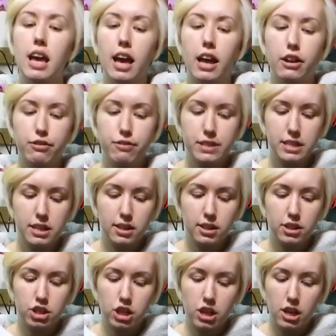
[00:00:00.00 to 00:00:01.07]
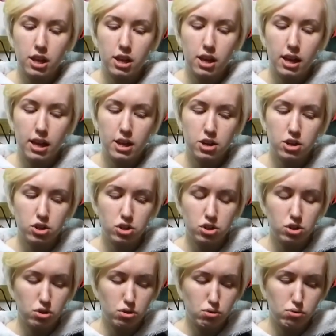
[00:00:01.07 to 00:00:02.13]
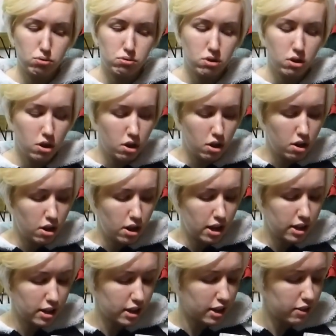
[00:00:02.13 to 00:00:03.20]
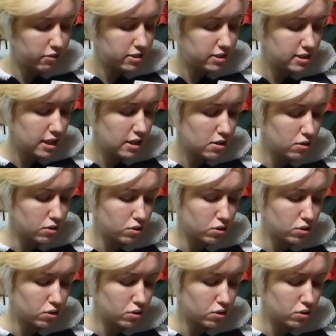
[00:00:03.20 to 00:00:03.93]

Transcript: and physiology into a kind of single